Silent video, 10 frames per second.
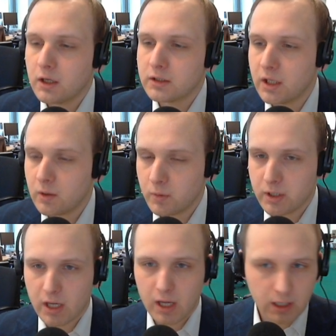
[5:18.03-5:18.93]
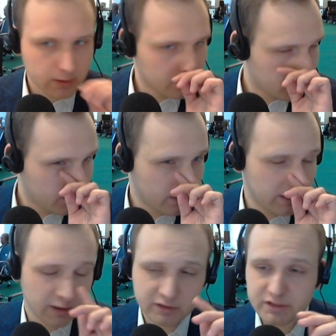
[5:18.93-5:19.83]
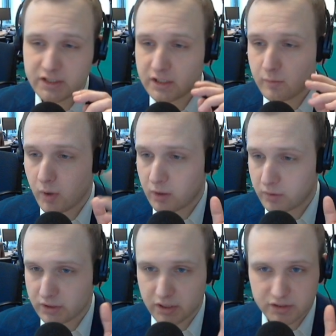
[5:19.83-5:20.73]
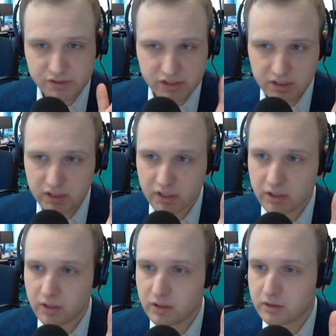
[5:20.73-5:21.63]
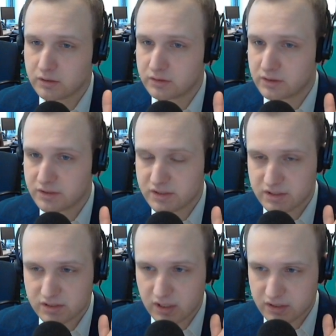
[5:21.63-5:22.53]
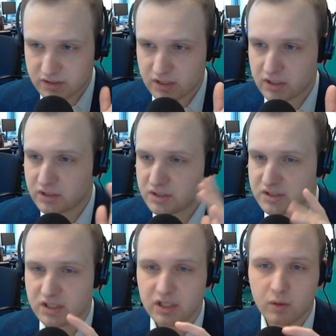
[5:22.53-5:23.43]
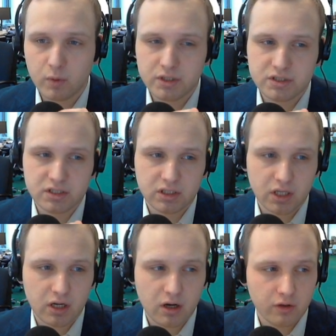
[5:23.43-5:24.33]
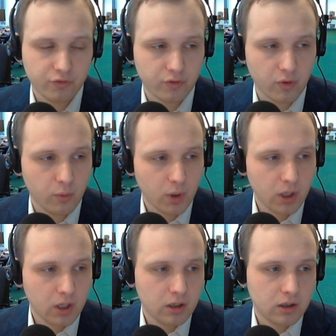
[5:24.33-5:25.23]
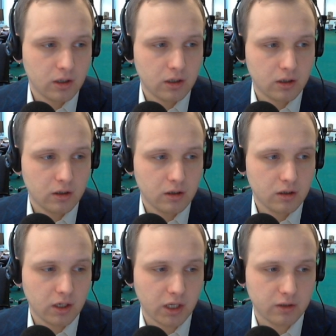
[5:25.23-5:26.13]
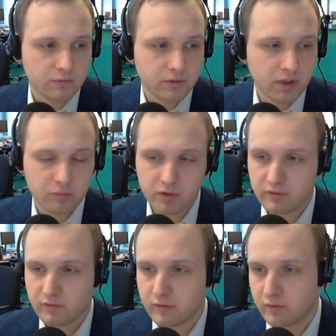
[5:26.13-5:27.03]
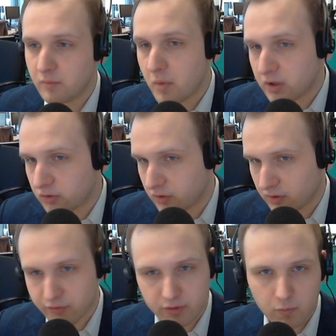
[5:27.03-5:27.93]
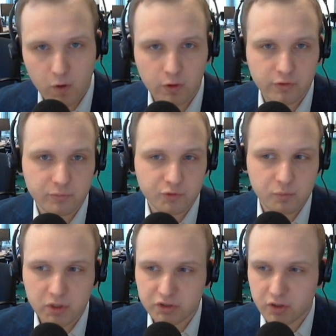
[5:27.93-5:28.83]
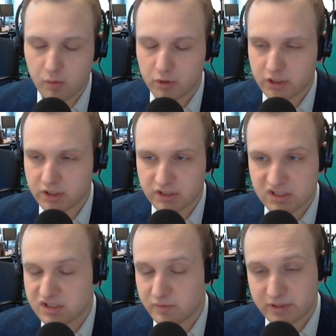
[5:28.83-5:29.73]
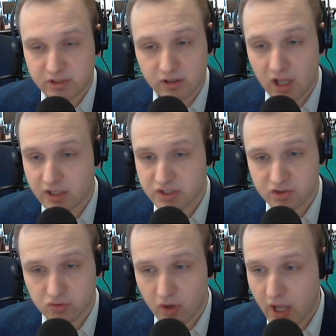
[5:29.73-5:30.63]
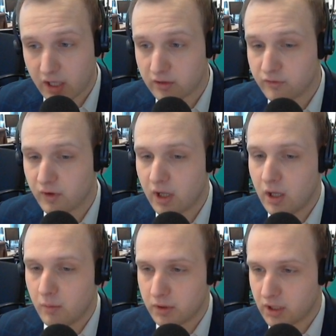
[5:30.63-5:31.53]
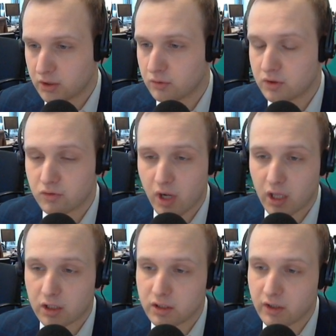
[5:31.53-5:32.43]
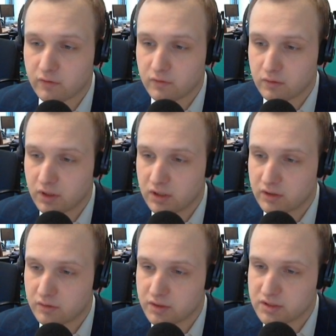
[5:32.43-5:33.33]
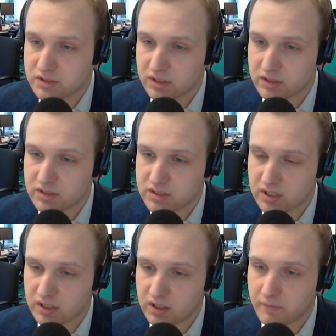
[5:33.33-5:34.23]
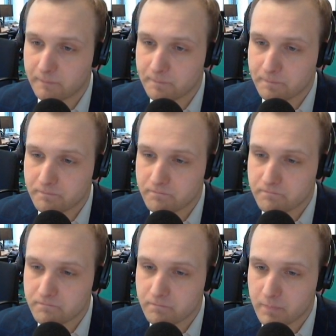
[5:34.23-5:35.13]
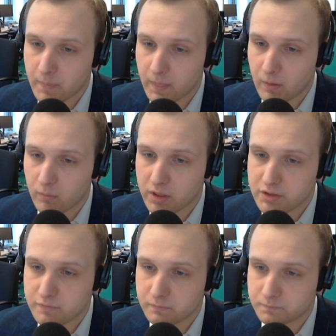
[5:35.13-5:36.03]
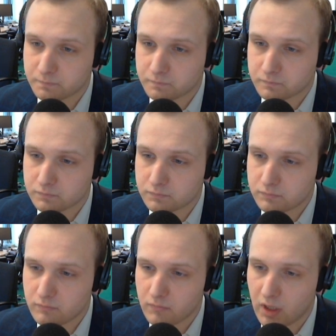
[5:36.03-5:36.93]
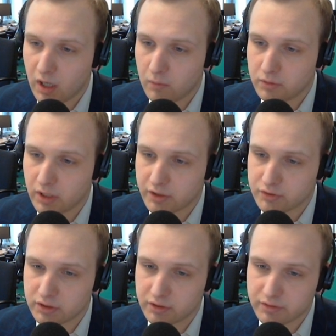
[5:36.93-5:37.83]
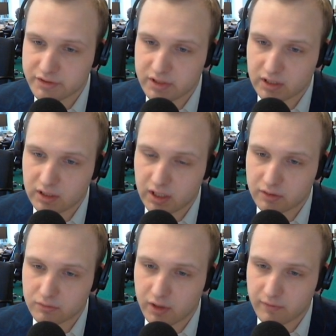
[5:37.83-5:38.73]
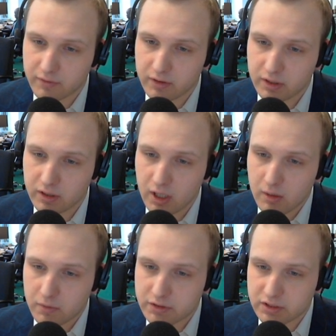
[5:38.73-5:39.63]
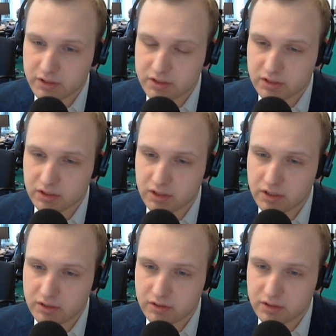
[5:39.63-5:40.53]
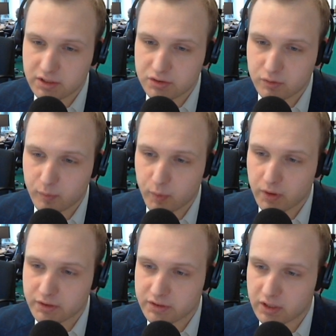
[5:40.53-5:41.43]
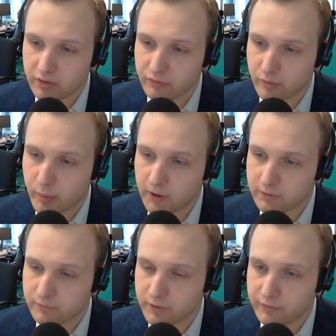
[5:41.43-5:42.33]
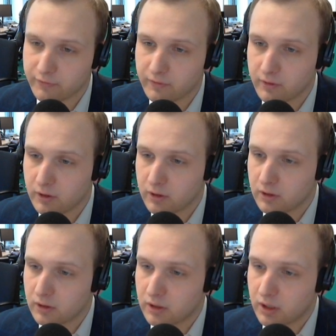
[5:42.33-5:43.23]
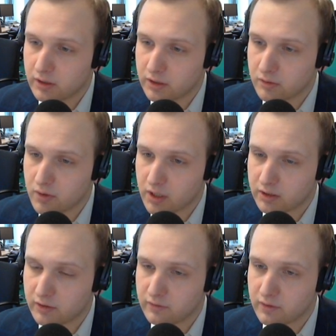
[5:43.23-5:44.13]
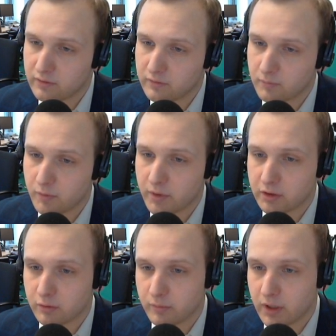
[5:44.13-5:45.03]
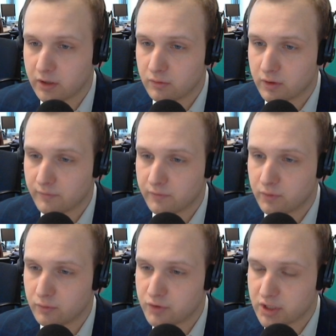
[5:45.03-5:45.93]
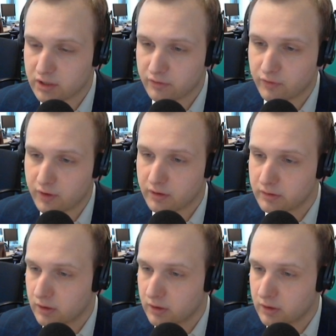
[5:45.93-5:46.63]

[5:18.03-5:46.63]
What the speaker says: Then we got a descending. By the way, they're ascending, descending wedges, and they're also kind of can be symmetrical. Some call them symmetrical, but I think the symmetrical are just triangles. We'll get to the triangle next. So here you can see a descending wedge. I would actually increase that line to have here, because I can see that these 2 points are also part of this. Then you got this momentum, and you have 2 channels here.